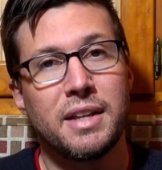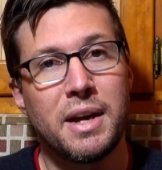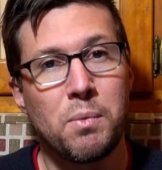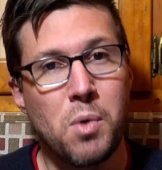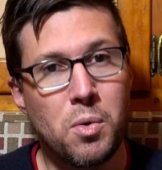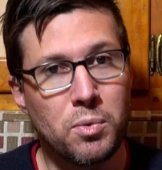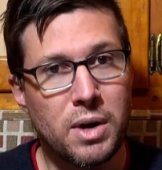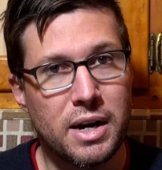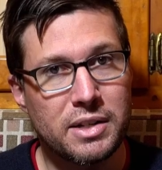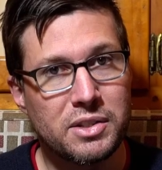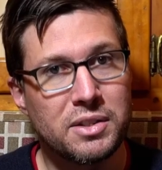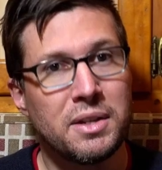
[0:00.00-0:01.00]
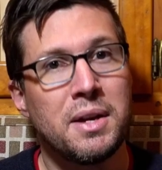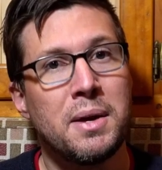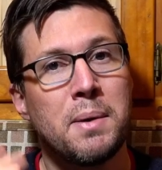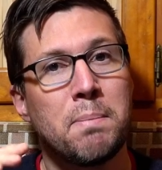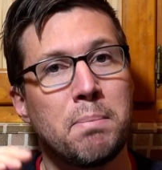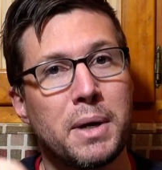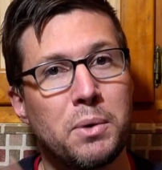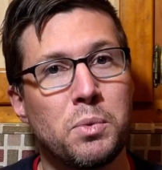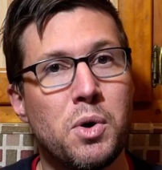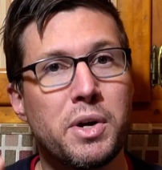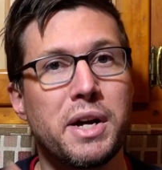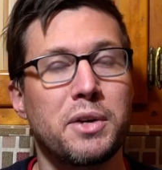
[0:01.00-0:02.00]
It won't rust, but it
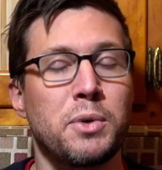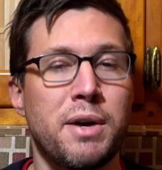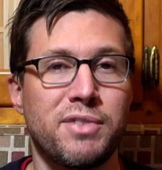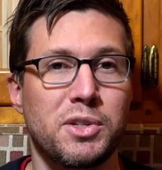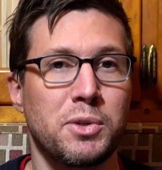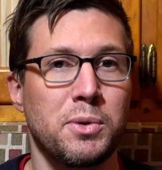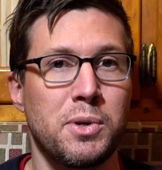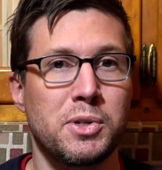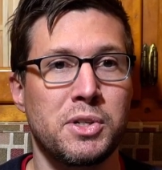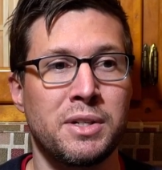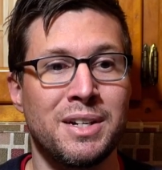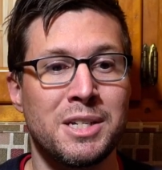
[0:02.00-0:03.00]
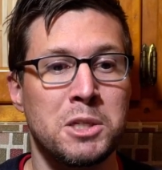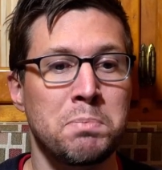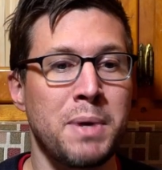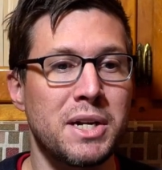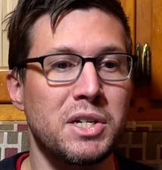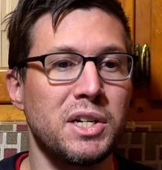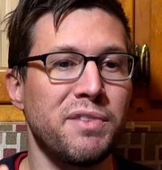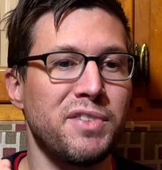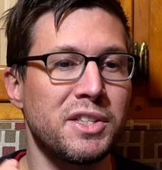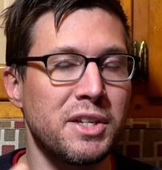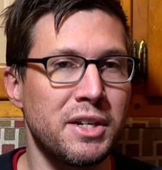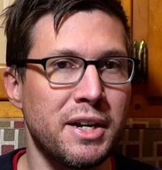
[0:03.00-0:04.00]
will get crevice corrosion, especially if
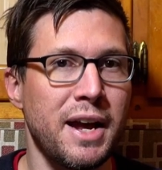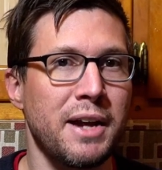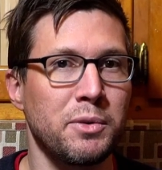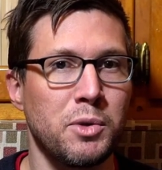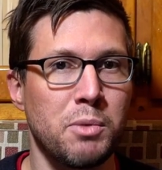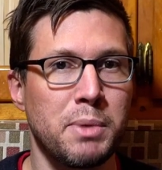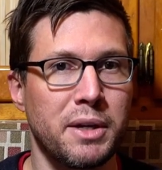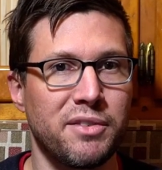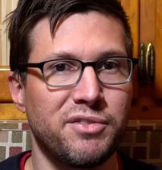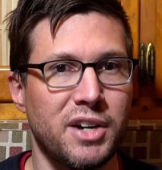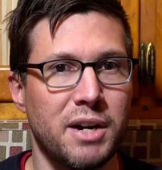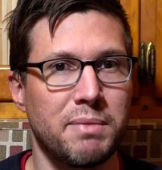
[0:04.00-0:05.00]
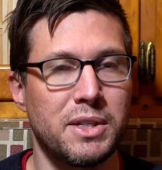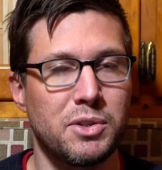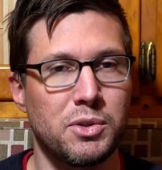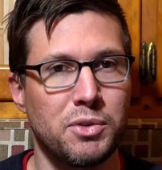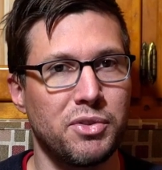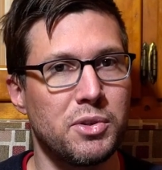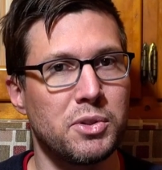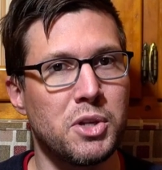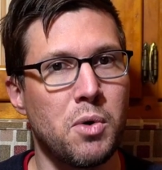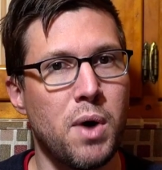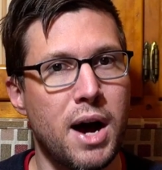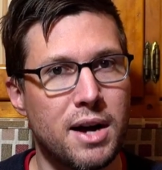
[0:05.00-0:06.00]
it's in an anaerobic environment. So if there's
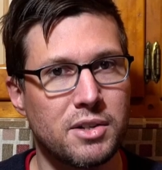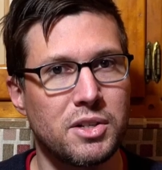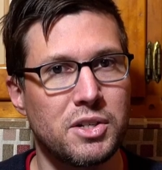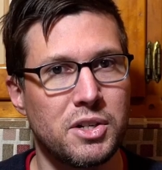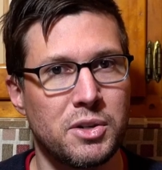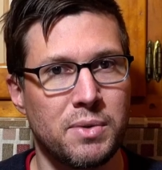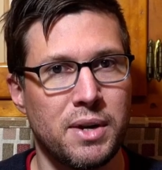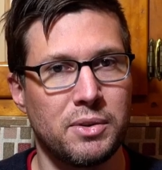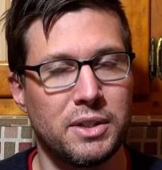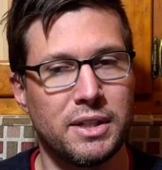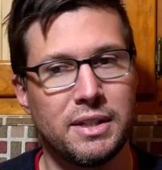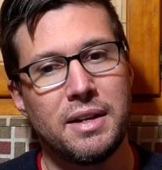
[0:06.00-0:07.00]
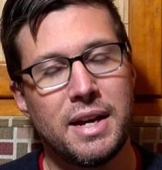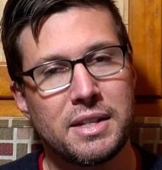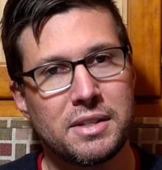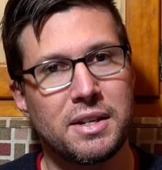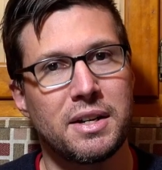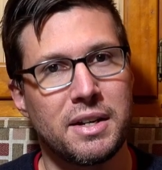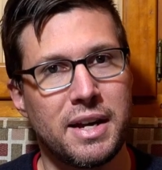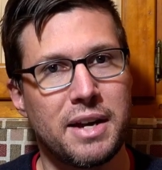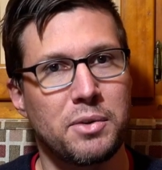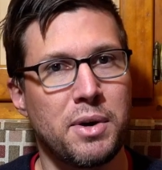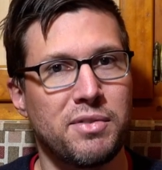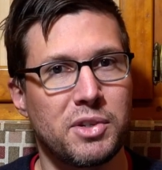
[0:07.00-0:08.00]
no oxygen around it, it's gonna get
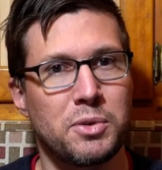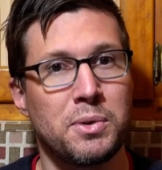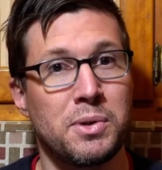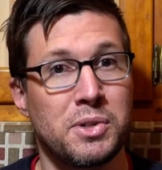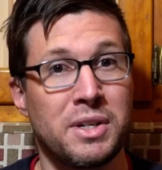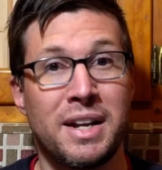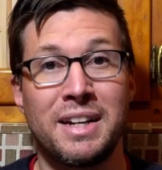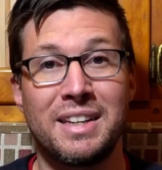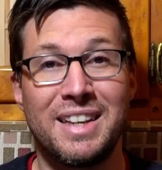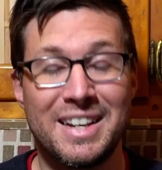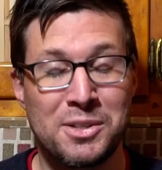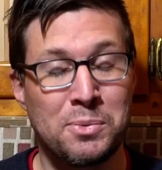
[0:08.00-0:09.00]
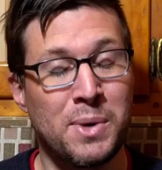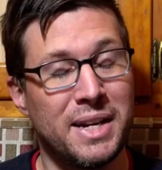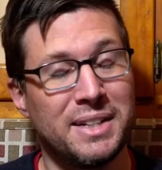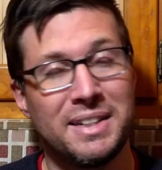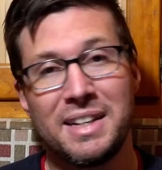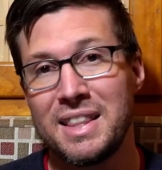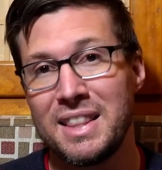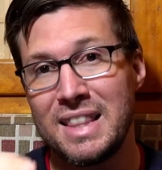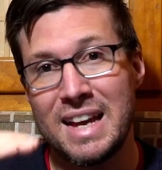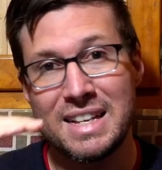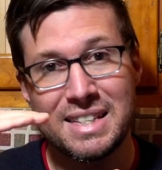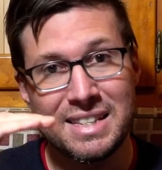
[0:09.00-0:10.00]
crevice corrosion. And guess what?
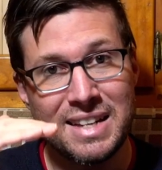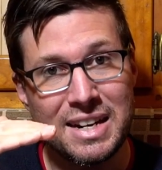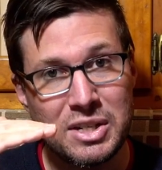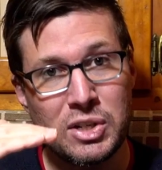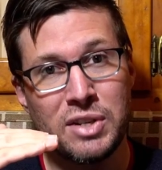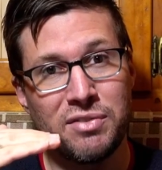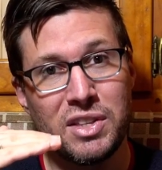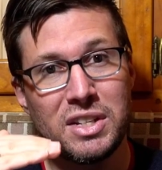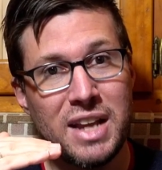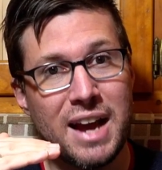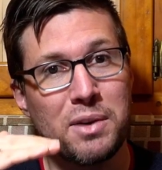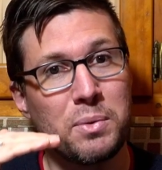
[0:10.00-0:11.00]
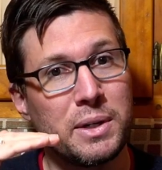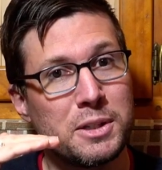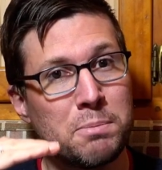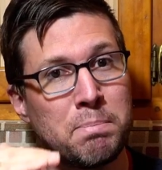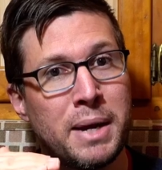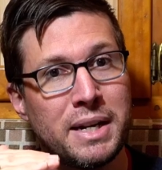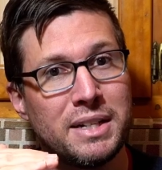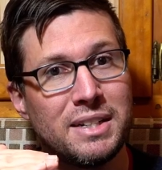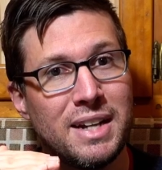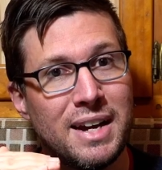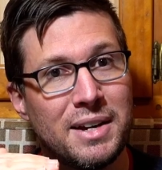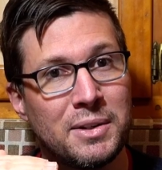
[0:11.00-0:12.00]
That section of the deck where it's bedded
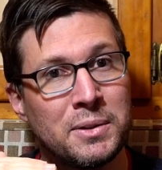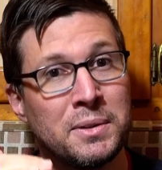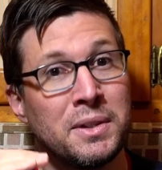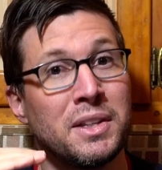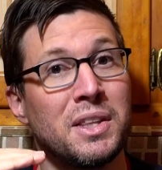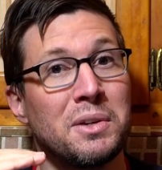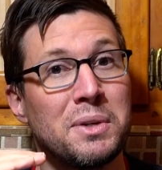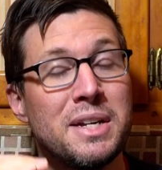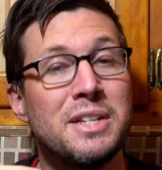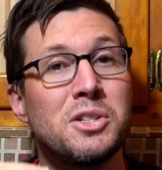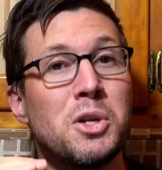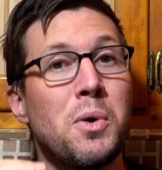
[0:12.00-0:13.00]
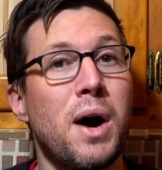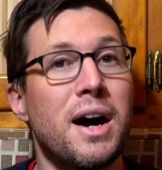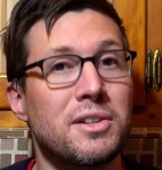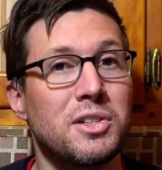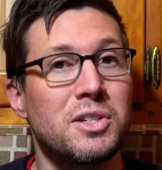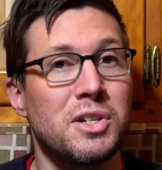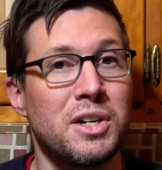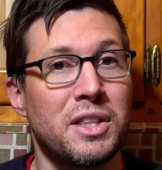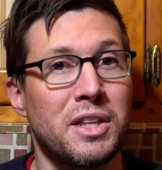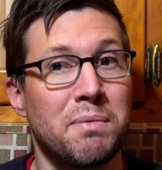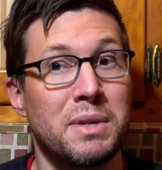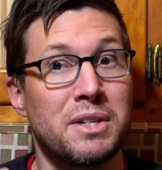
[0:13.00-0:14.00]
down, there is no oxygen
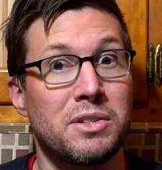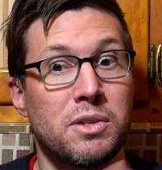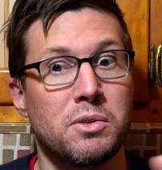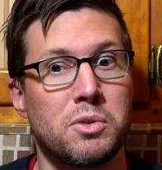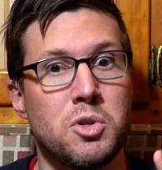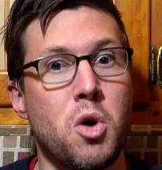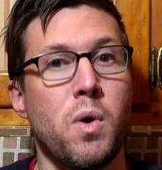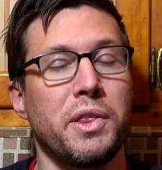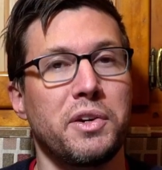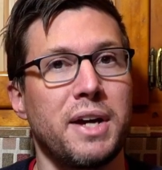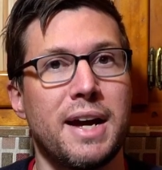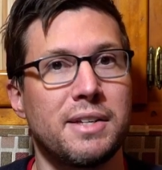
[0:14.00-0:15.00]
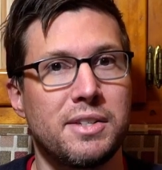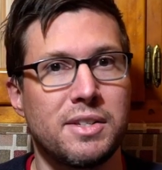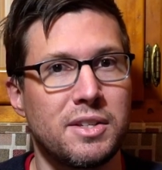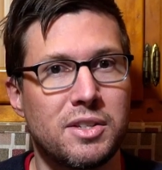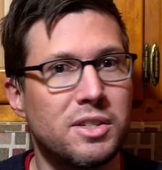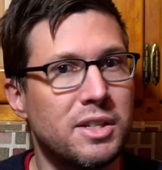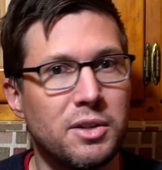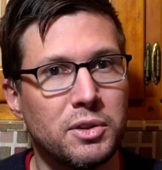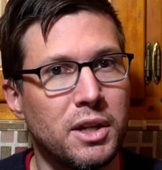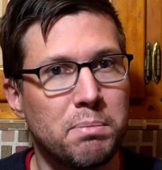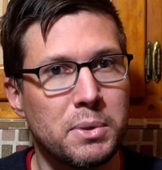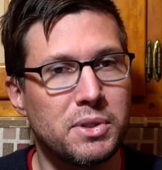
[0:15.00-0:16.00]
in there because there's no other gases. It's
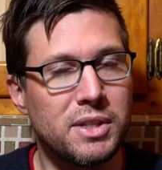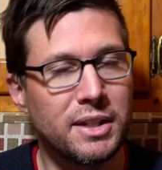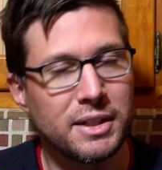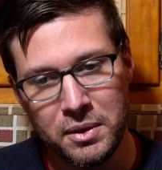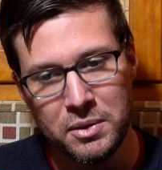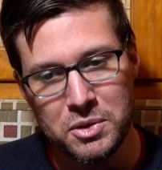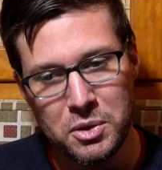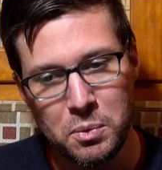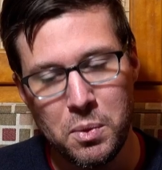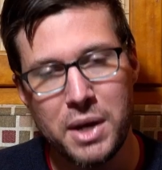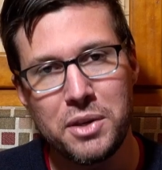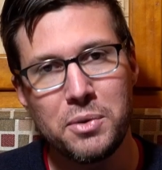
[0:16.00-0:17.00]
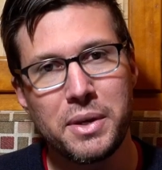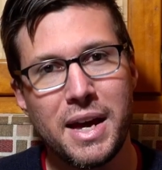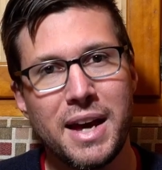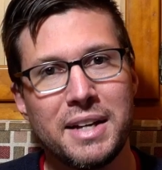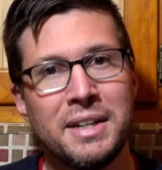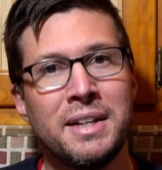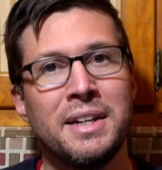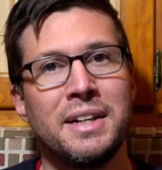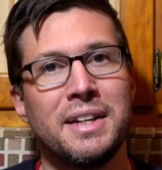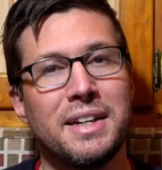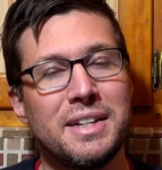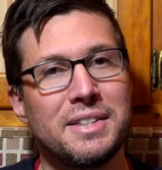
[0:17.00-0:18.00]
sealed up with sealant. So what you get
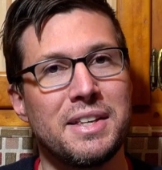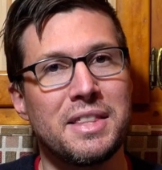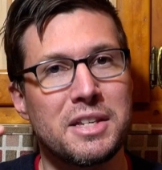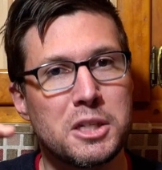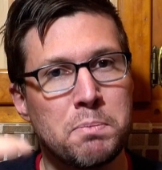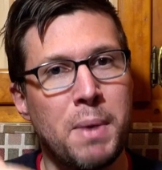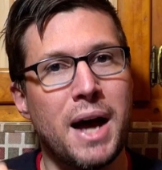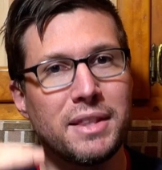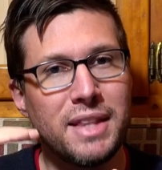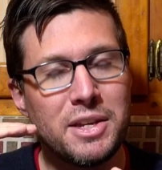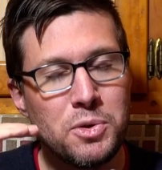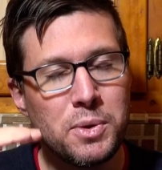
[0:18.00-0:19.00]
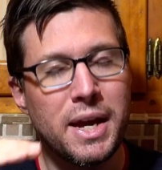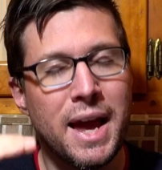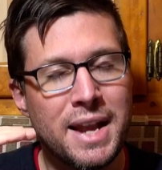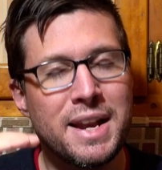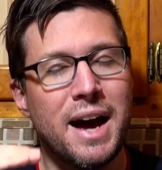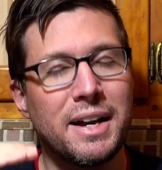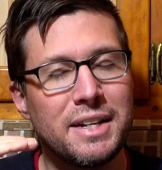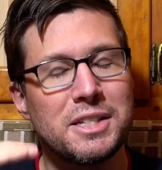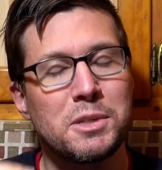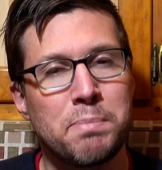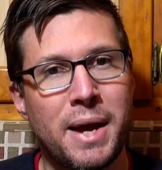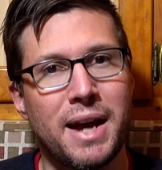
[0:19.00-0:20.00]
is in the spot that you cannot
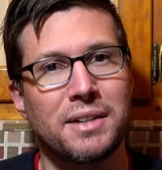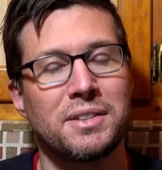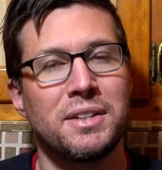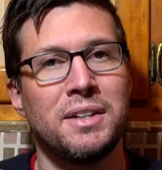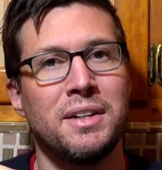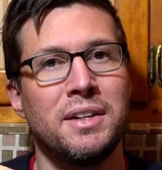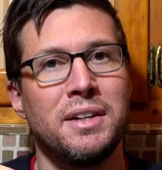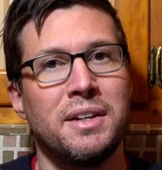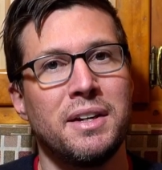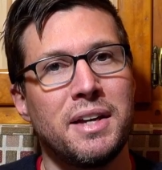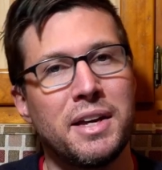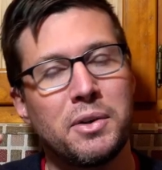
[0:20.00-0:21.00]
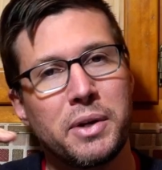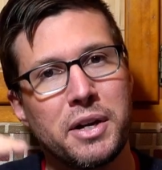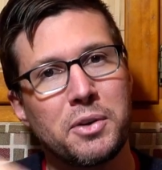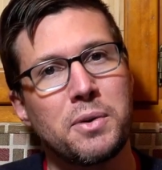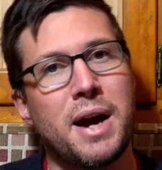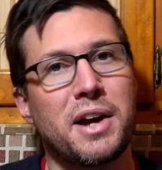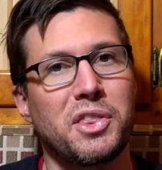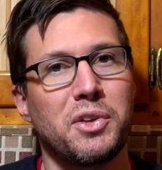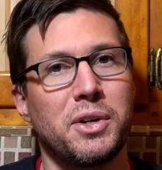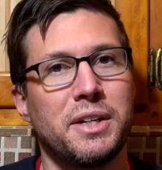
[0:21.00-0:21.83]
inspect, it'll get a crack through